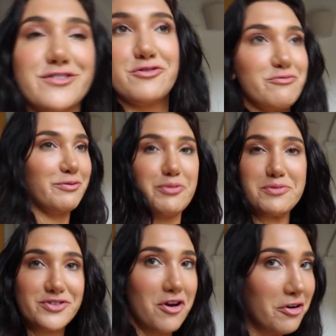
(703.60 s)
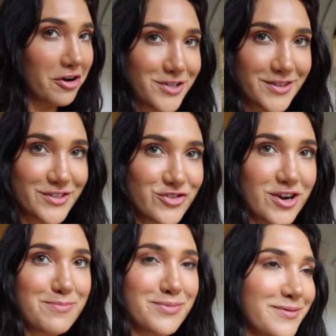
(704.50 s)
It's pretty much all girls on this
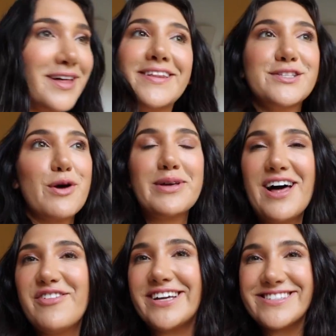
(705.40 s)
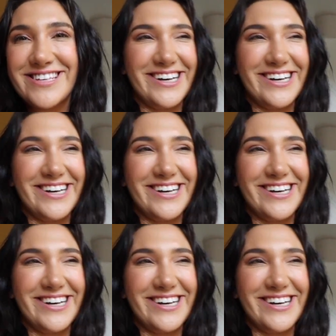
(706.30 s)
trip, and that's why we love it.